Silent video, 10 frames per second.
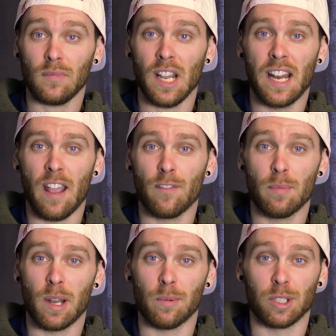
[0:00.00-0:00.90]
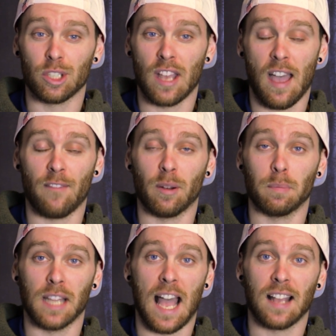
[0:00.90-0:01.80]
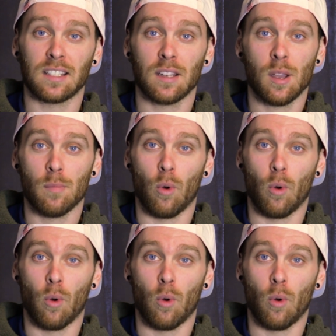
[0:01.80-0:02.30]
and everybody was just having a blast,